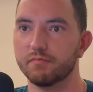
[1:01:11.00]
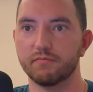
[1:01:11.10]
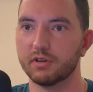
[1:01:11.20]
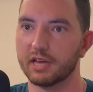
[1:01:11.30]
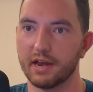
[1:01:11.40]

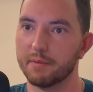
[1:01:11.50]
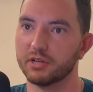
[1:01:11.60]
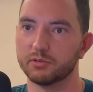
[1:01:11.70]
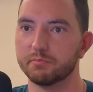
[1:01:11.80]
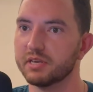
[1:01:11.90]
again, I
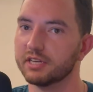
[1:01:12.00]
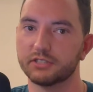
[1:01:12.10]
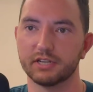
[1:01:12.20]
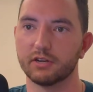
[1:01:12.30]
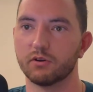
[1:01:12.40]
mentioned being
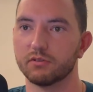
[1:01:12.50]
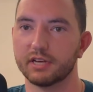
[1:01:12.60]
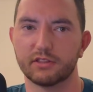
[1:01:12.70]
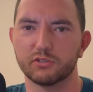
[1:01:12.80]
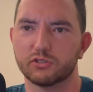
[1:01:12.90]
single. Like,
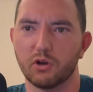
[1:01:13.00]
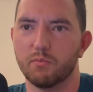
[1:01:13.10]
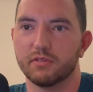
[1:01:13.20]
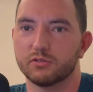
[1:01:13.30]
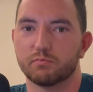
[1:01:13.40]
there's
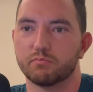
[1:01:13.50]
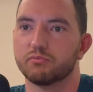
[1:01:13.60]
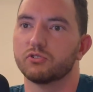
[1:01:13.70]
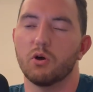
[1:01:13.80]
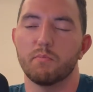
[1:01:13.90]

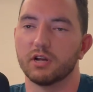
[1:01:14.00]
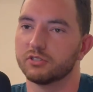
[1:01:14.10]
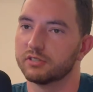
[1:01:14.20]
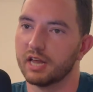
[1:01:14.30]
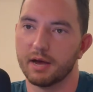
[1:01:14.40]
so
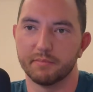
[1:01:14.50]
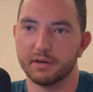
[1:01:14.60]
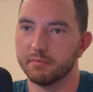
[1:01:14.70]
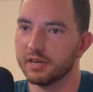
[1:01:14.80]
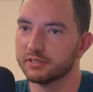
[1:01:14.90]
much that I'm going to
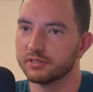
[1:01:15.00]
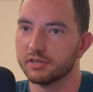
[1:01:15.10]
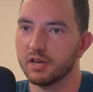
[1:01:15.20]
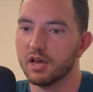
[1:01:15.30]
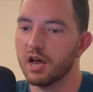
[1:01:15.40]
miss
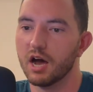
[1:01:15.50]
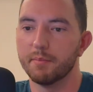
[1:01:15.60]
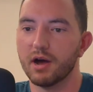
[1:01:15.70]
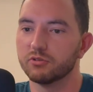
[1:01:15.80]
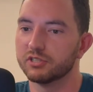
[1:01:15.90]

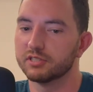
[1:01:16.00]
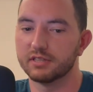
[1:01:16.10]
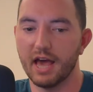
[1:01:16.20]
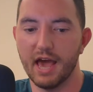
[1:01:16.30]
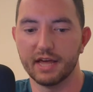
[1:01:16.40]
about just
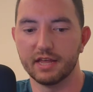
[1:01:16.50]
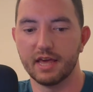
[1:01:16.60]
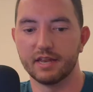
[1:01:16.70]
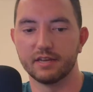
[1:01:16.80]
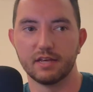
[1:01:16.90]
that.
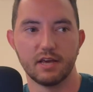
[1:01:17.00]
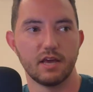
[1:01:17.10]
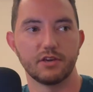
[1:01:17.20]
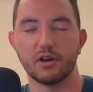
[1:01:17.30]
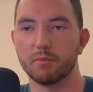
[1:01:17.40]
And,
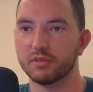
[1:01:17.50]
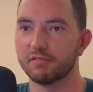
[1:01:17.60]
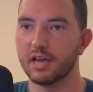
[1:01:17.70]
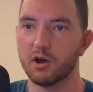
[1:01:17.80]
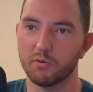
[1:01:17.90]
I'm
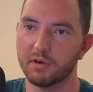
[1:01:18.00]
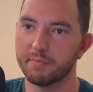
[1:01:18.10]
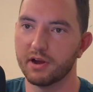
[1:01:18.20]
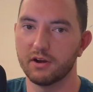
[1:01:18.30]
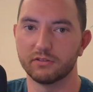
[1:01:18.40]
living at home with my
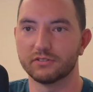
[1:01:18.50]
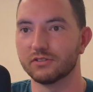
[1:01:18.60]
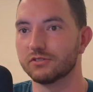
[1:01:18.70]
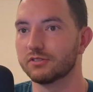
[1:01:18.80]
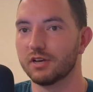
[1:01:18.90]
parents.
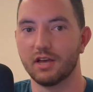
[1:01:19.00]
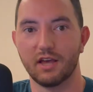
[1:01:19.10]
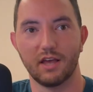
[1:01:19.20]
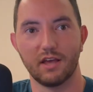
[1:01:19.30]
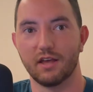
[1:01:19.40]

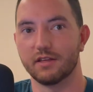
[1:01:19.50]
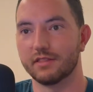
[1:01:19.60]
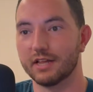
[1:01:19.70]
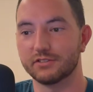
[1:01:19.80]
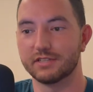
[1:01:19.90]

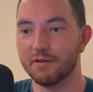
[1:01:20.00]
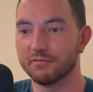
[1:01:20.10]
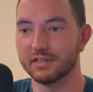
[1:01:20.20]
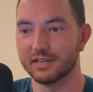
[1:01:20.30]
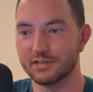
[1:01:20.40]
That's
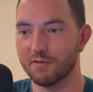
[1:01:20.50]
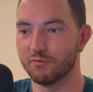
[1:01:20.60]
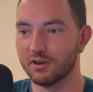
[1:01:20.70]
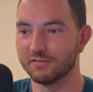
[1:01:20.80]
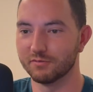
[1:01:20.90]
definitely a tough
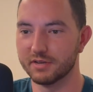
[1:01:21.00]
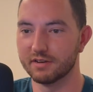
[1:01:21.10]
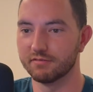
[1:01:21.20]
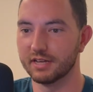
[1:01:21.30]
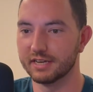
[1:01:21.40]
one for me
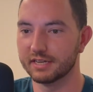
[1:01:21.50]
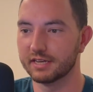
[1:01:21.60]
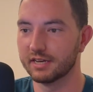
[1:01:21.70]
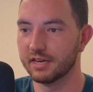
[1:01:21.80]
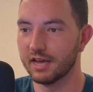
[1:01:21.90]
of like,
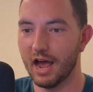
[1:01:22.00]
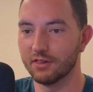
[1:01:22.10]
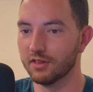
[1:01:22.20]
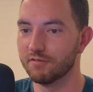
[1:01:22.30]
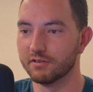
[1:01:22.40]
I
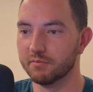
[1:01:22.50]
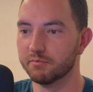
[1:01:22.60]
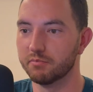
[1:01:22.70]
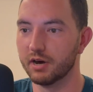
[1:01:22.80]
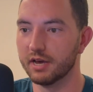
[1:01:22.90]
love them,
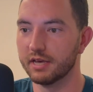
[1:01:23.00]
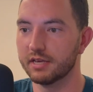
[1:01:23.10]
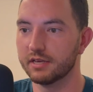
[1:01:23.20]
but